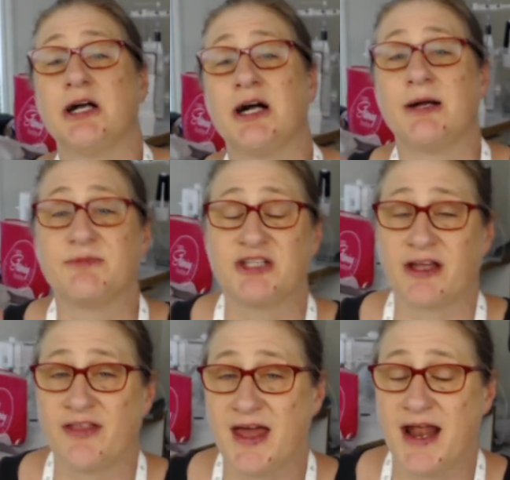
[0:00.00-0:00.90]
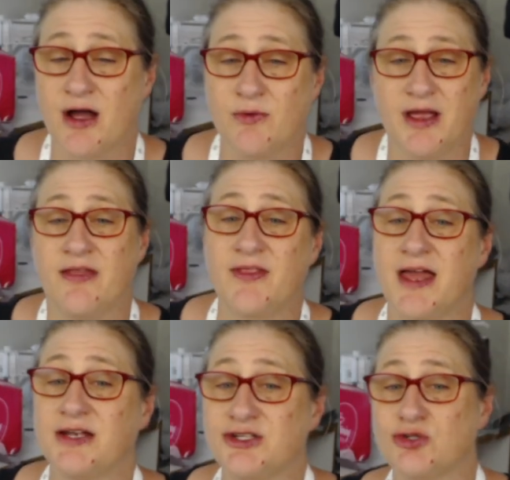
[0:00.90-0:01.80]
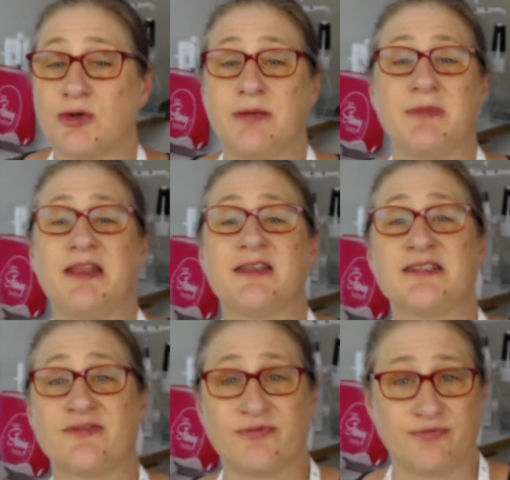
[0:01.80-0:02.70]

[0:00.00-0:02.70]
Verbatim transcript: um, check that out and then join me this